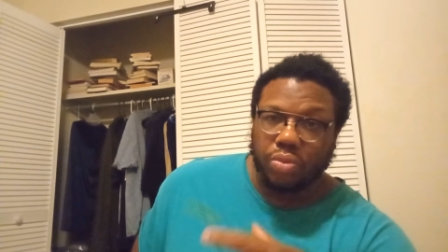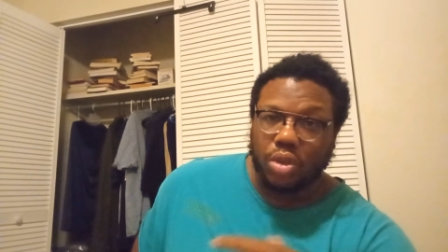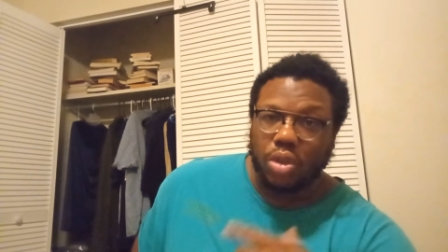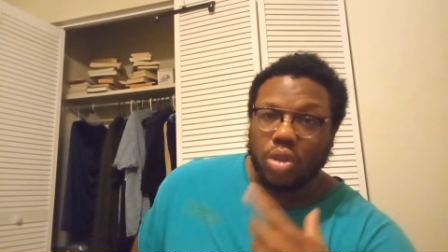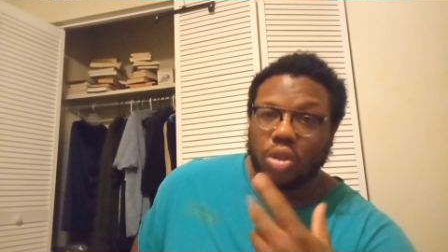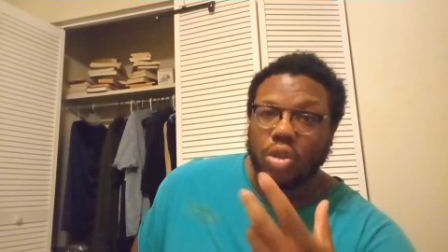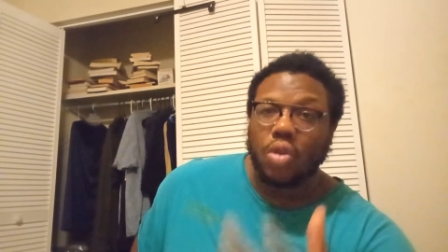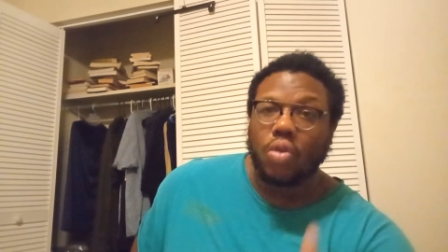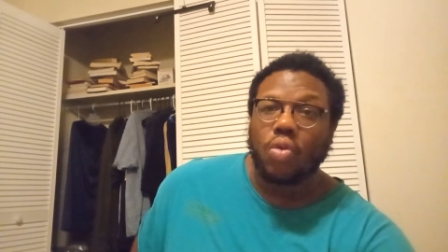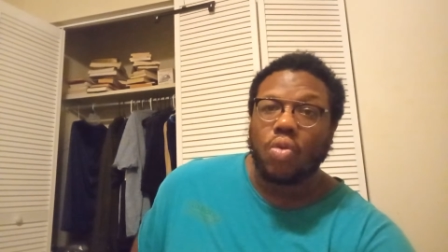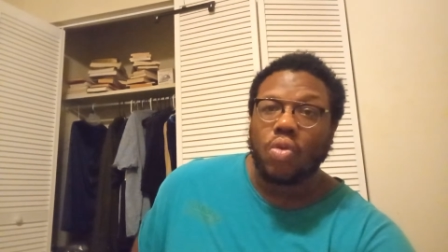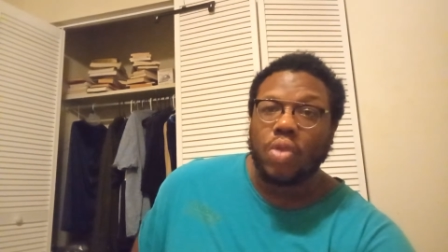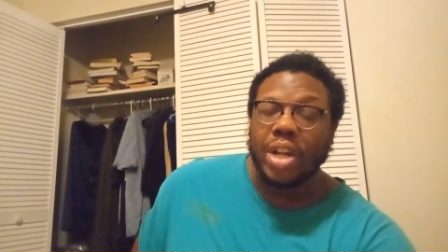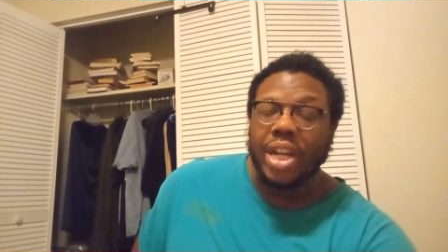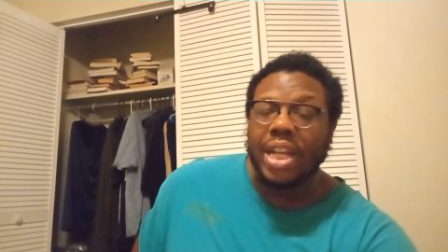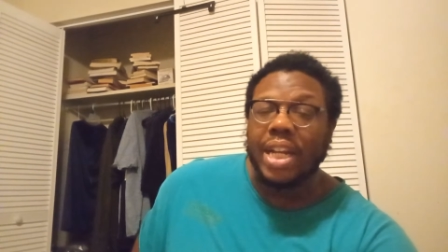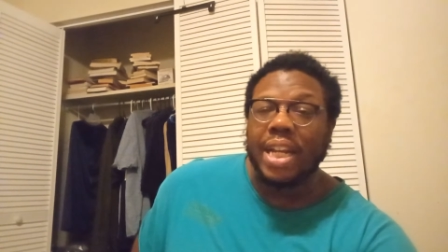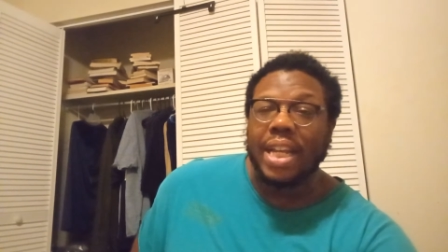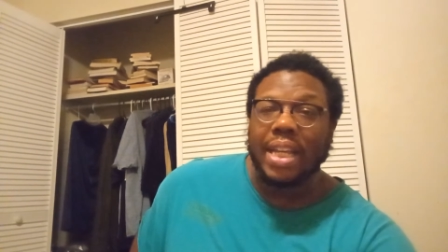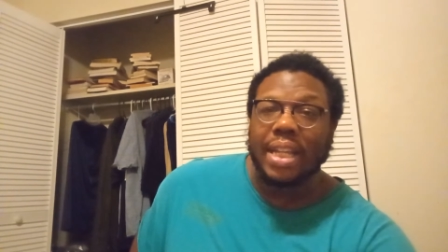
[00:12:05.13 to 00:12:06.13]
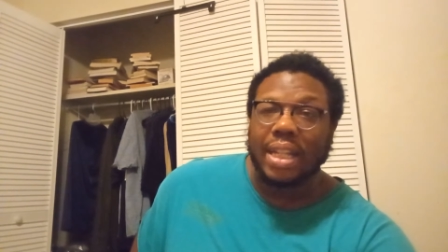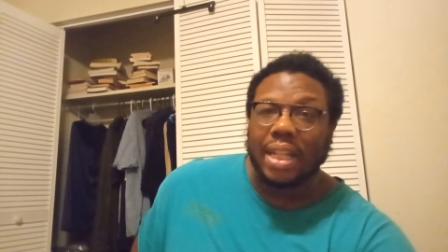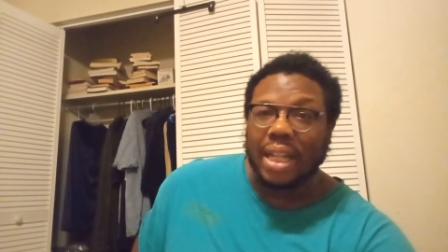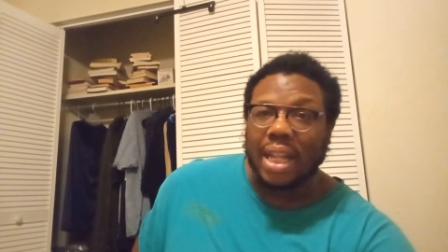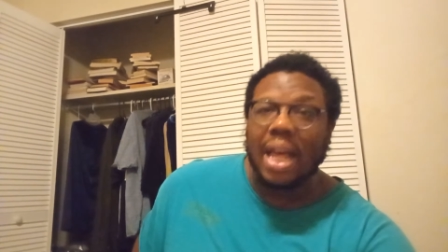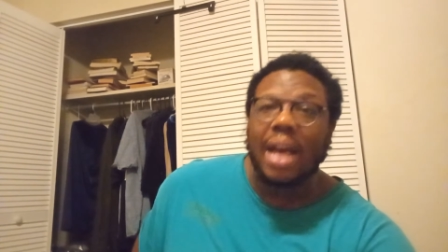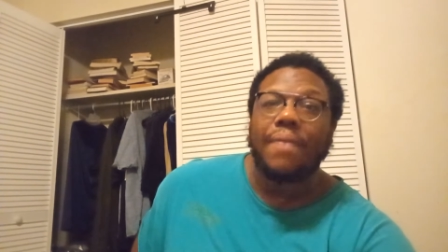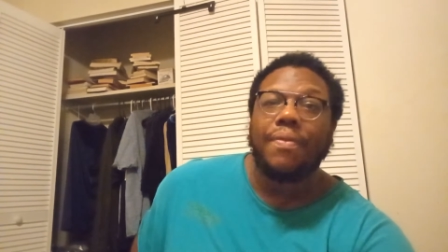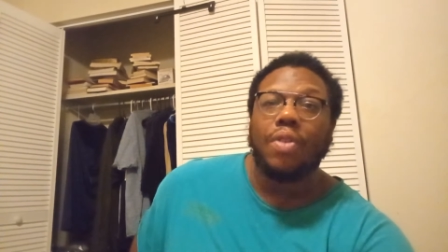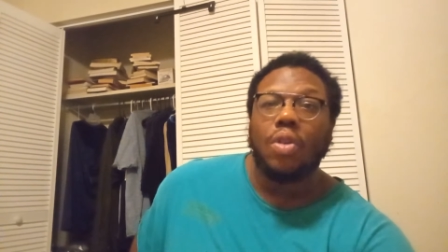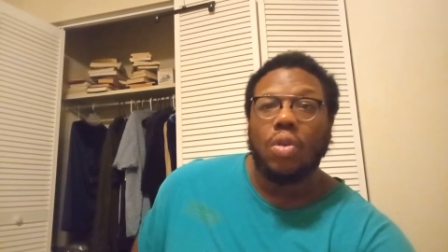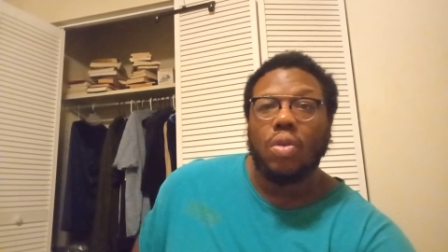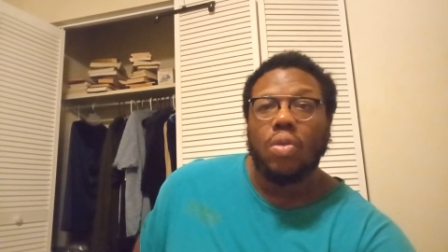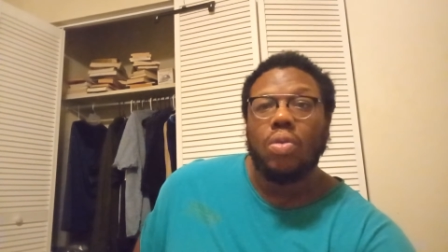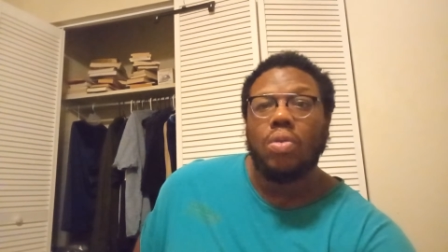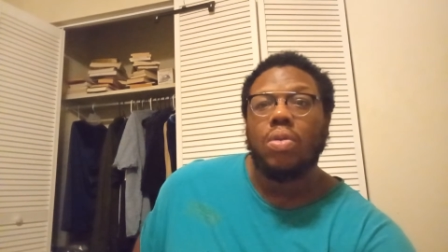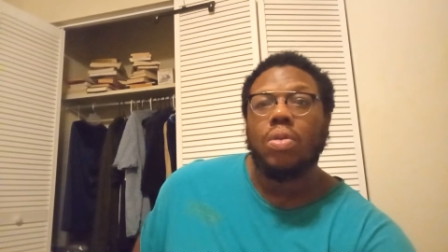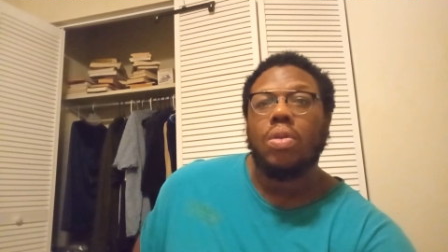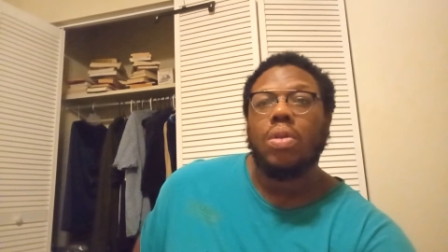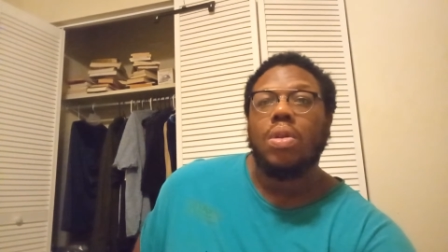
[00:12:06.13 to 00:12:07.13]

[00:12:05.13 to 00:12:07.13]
to the reading level,